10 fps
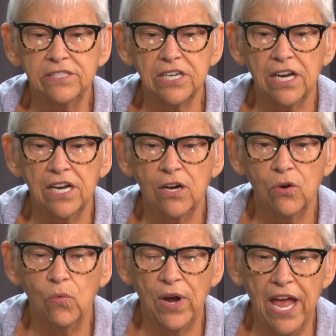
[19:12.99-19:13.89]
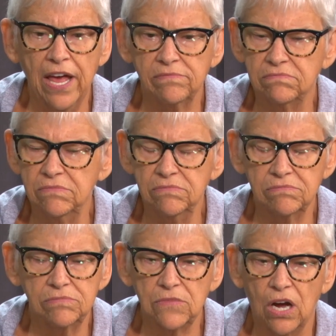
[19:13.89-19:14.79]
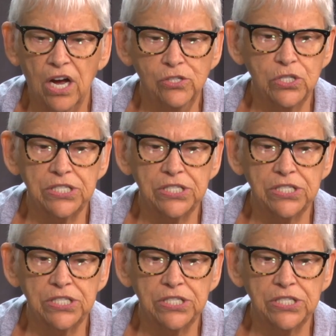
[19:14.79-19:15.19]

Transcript: 100